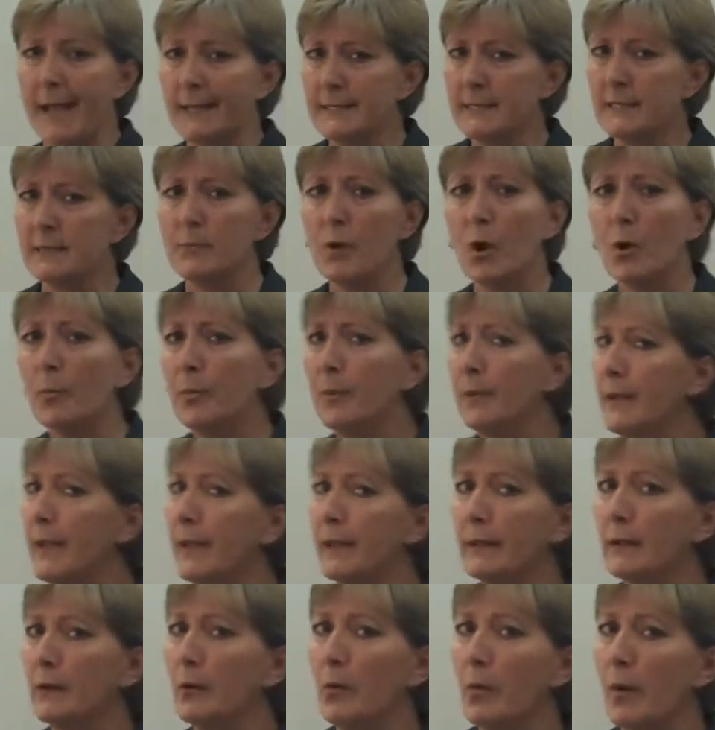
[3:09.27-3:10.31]
ask some
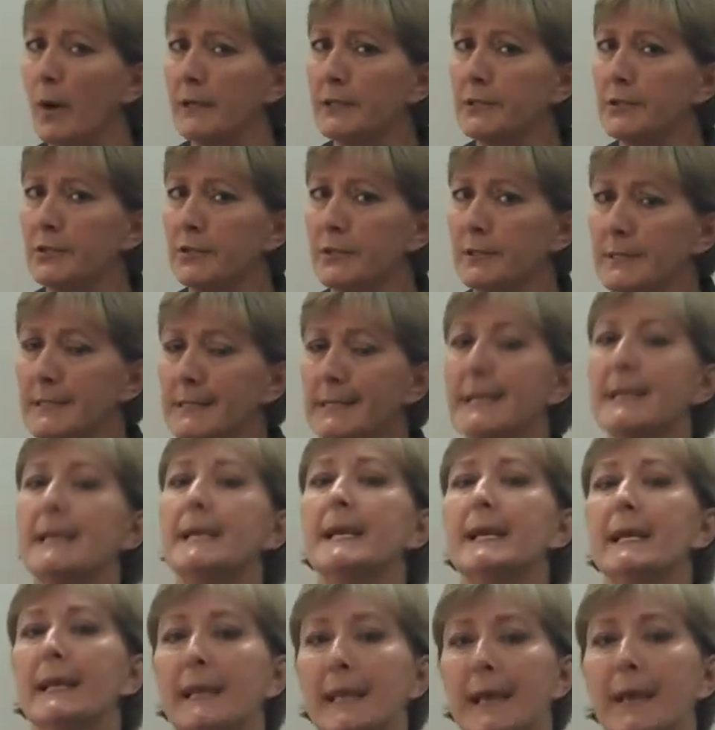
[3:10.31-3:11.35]
open-ended questions,
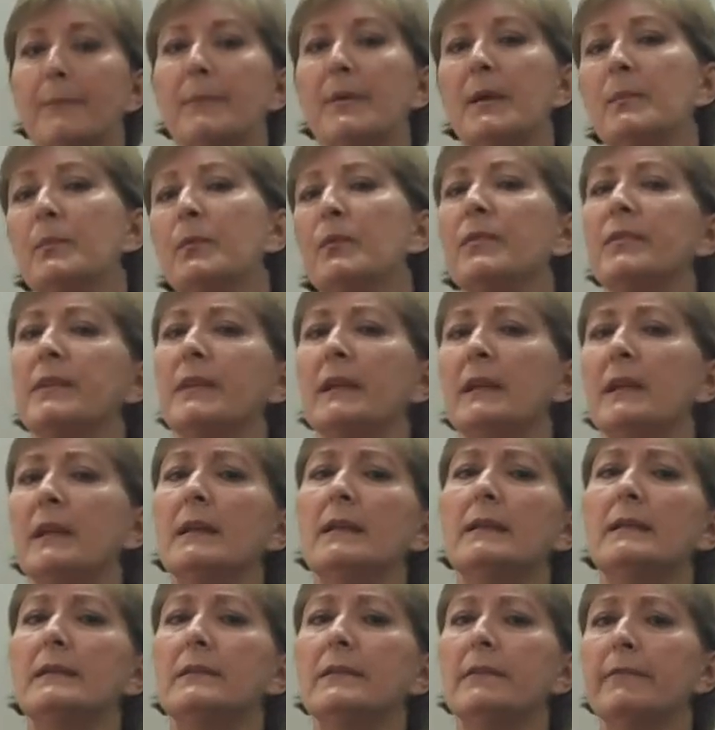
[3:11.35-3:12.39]
get people
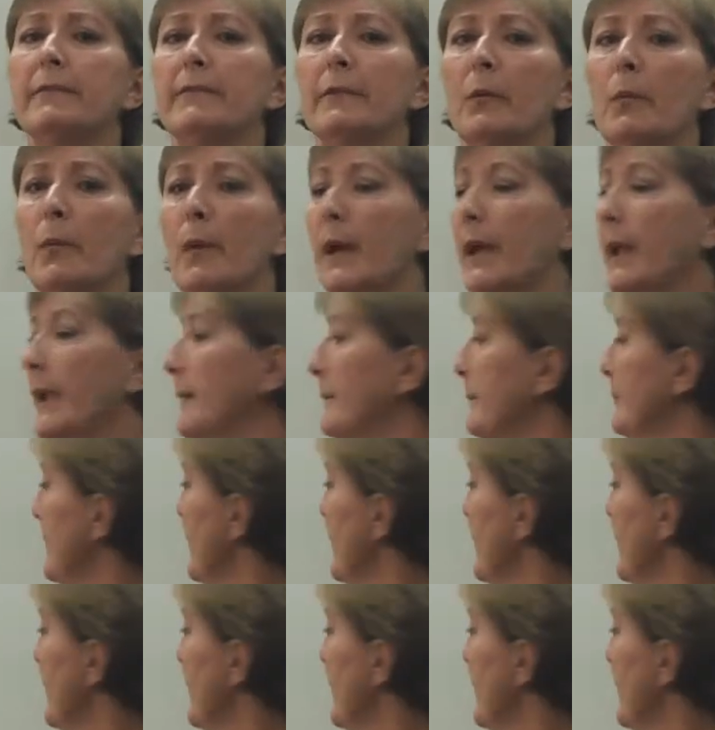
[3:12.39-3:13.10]
thinking in a different way.